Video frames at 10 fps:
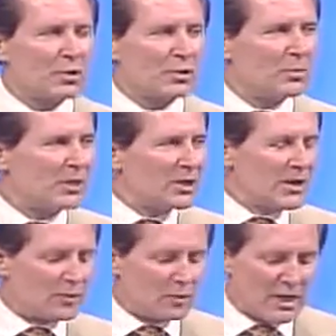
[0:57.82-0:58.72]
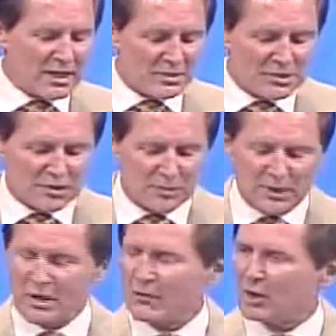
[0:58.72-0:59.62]
Could be another race, could be
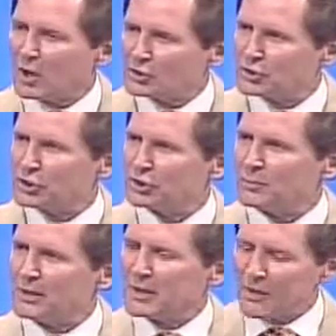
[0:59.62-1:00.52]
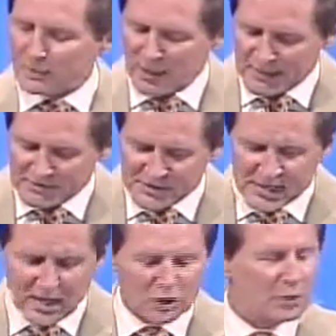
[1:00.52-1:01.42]
another culture, could be another
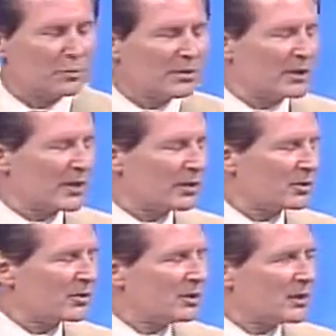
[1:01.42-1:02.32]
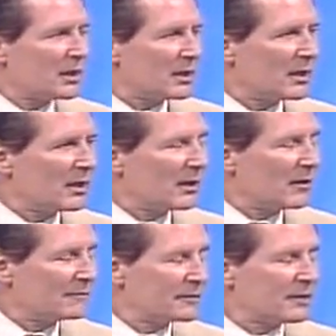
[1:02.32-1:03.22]
lifestyle, could be another
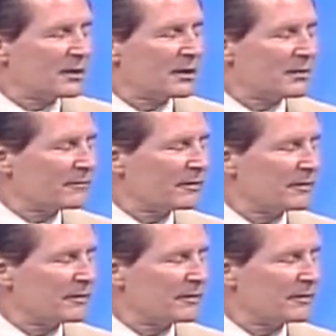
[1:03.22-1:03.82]
of a